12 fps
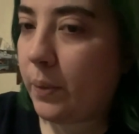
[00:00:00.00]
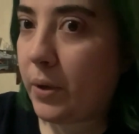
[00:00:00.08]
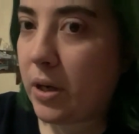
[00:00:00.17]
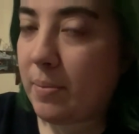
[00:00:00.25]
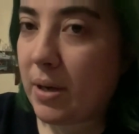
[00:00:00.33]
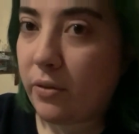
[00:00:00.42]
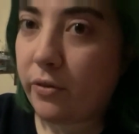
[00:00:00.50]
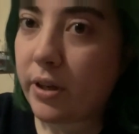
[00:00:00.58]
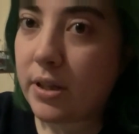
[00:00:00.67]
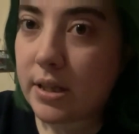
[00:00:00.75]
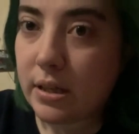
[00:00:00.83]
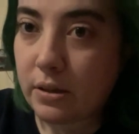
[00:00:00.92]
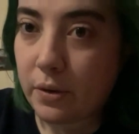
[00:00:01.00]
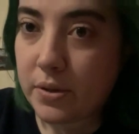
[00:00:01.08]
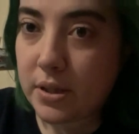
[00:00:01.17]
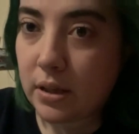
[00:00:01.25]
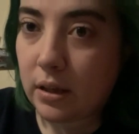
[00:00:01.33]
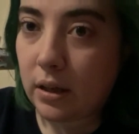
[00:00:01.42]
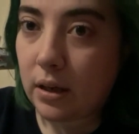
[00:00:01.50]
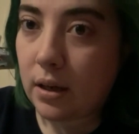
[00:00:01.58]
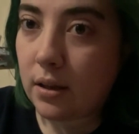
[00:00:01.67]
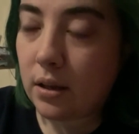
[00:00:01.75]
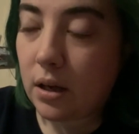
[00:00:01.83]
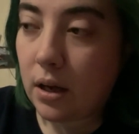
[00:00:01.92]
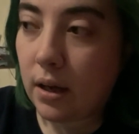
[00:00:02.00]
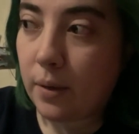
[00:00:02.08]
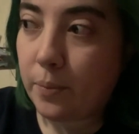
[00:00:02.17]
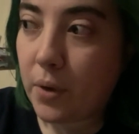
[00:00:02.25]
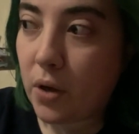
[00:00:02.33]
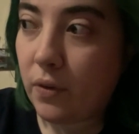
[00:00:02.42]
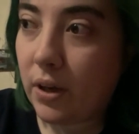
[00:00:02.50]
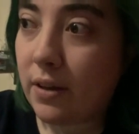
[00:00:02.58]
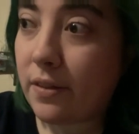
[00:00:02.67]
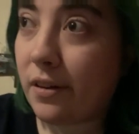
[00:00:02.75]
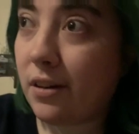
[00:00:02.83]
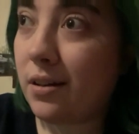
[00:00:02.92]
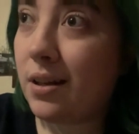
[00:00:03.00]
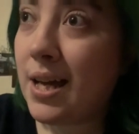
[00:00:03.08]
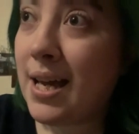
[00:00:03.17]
One of my friends is hosting a readathon,